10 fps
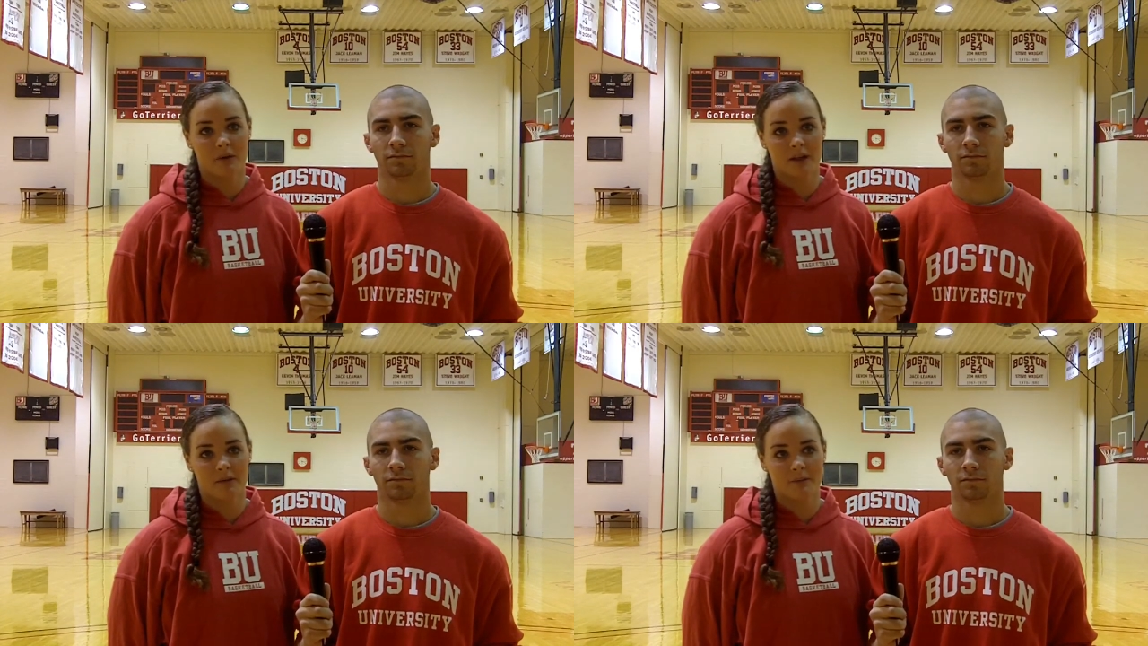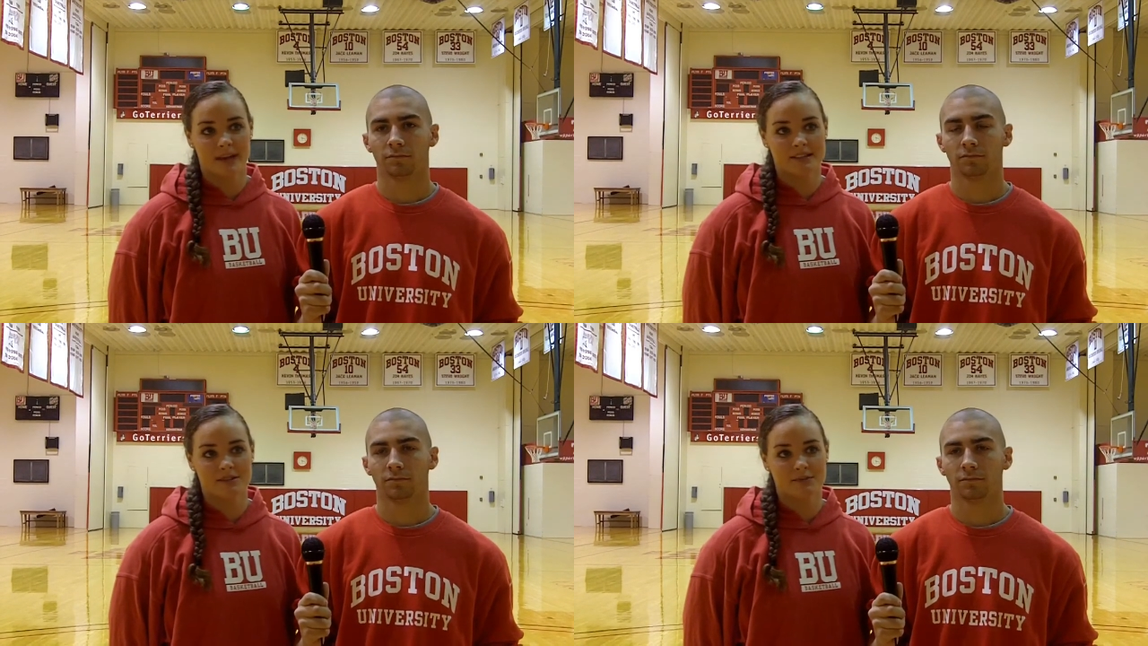Speaker 1: while the
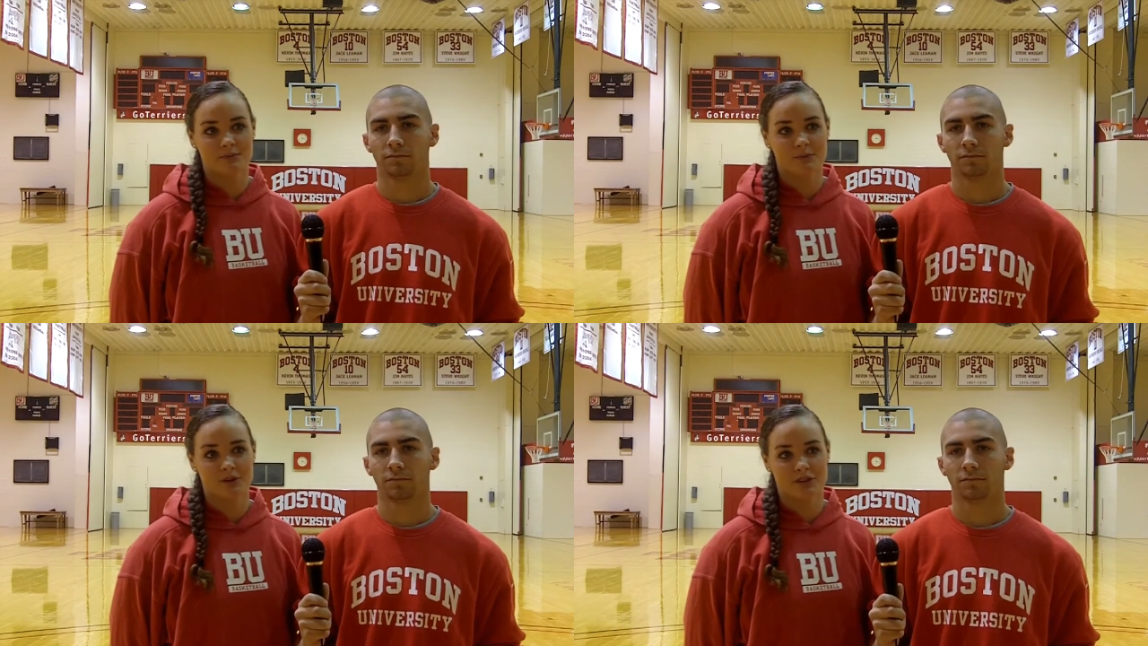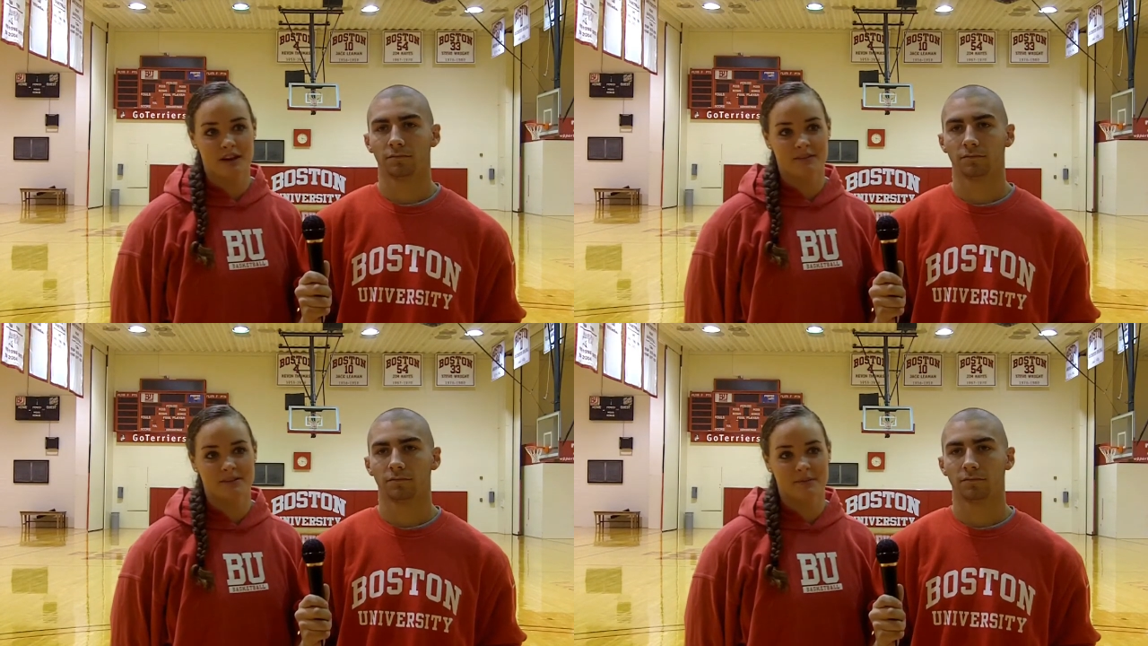men's will
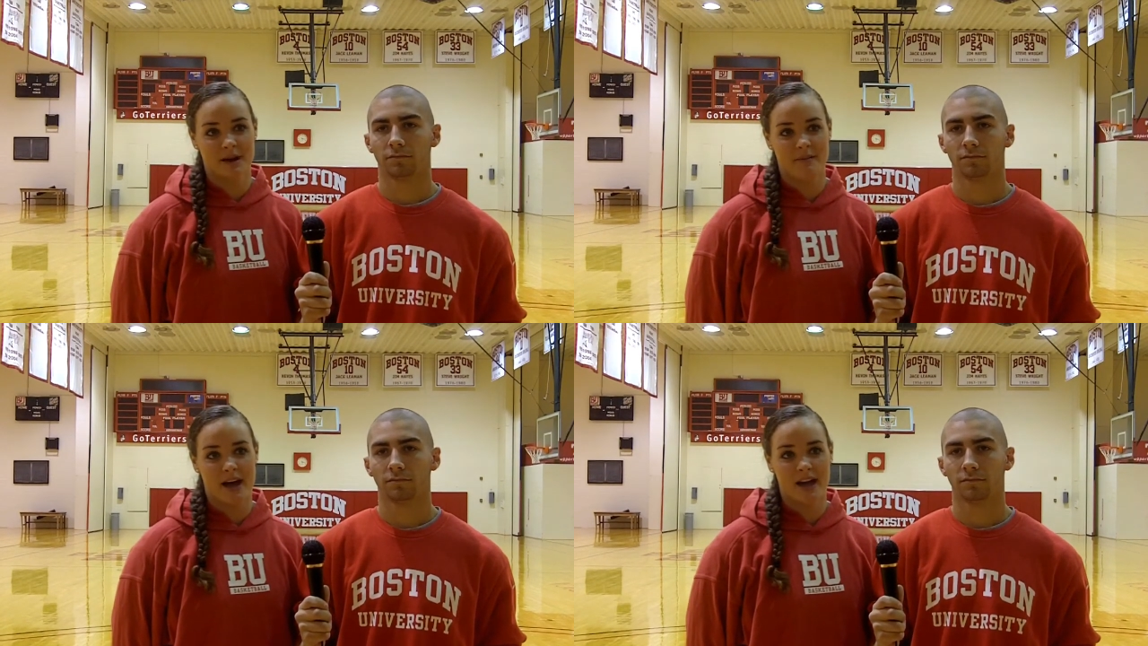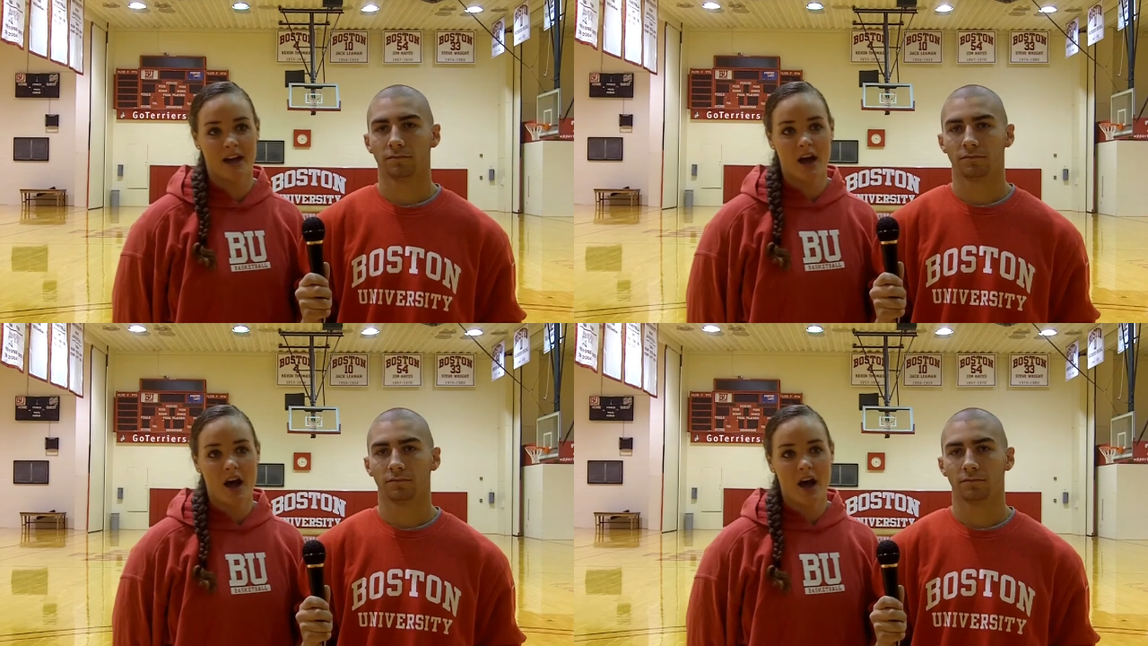travel to Merrimack.